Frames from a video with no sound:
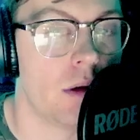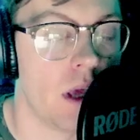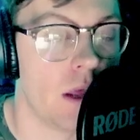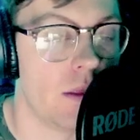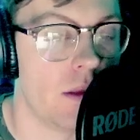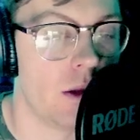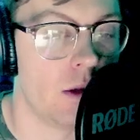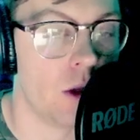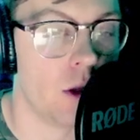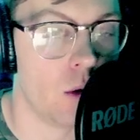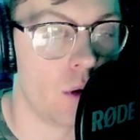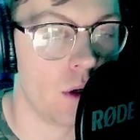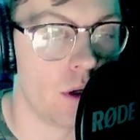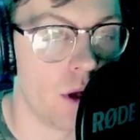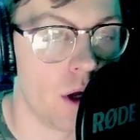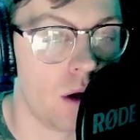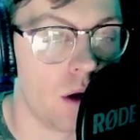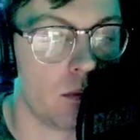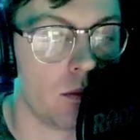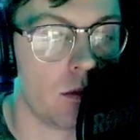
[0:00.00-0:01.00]
and then load it
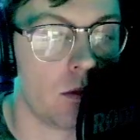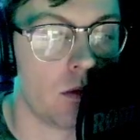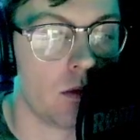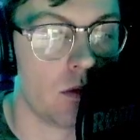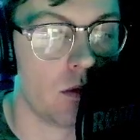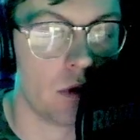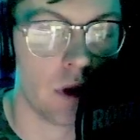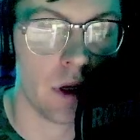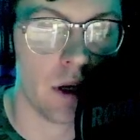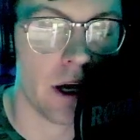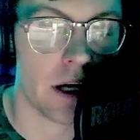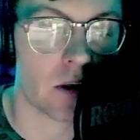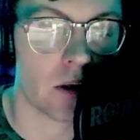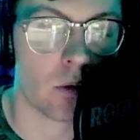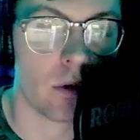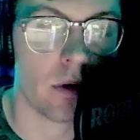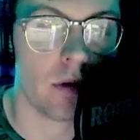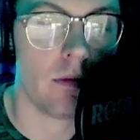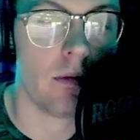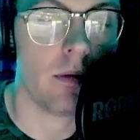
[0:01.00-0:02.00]
up. The next
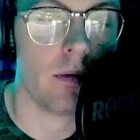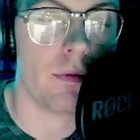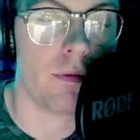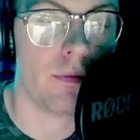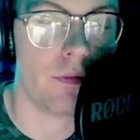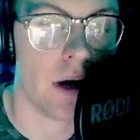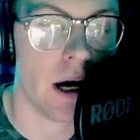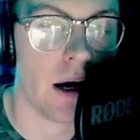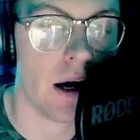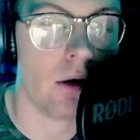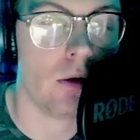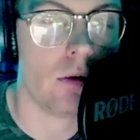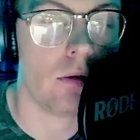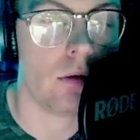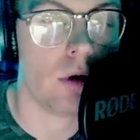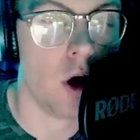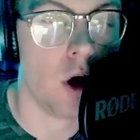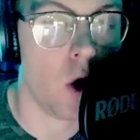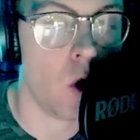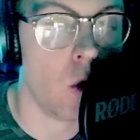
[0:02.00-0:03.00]
one, file,
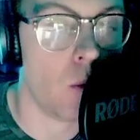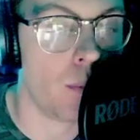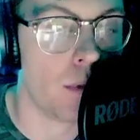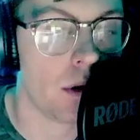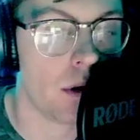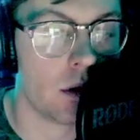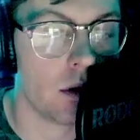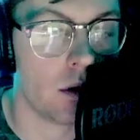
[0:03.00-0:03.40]
open,